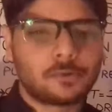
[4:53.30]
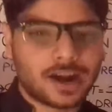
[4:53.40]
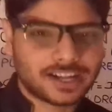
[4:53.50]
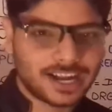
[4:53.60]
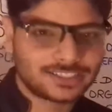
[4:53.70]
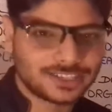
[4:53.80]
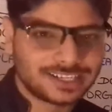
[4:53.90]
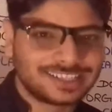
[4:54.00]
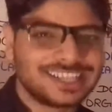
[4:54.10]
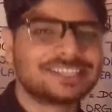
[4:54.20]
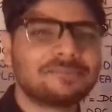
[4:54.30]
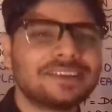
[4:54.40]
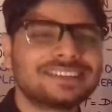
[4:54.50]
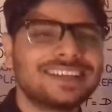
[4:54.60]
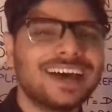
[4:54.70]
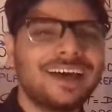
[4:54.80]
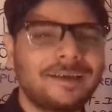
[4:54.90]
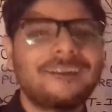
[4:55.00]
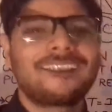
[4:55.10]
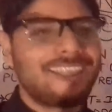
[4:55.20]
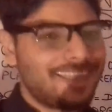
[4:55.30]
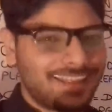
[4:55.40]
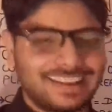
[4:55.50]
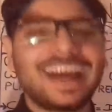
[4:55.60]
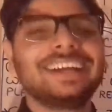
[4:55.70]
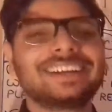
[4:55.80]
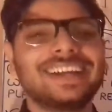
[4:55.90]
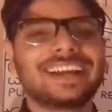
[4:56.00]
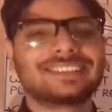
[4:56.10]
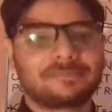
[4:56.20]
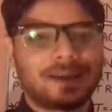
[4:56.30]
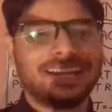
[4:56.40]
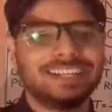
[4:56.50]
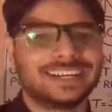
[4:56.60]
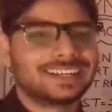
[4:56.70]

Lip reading: with what are actually these, means the light reaction. Find